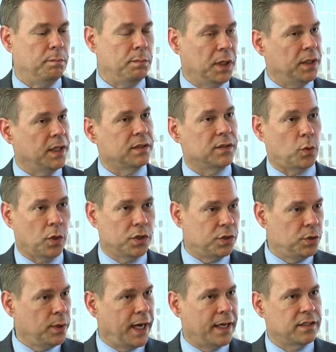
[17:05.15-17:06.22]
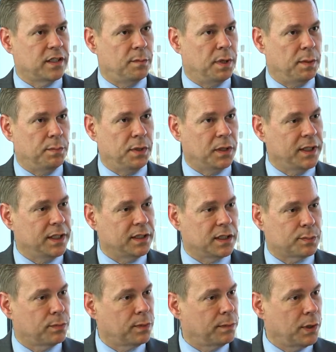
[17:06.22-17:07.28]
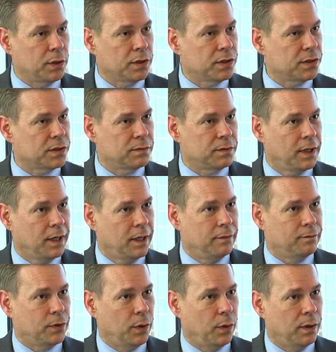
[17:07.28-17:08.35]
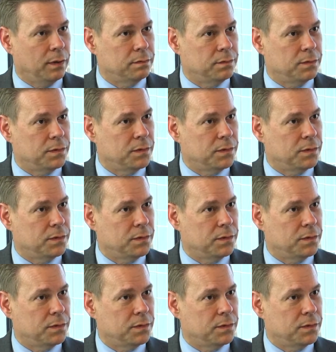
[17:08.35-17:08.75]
been building, of course, you guys have been building this promoter for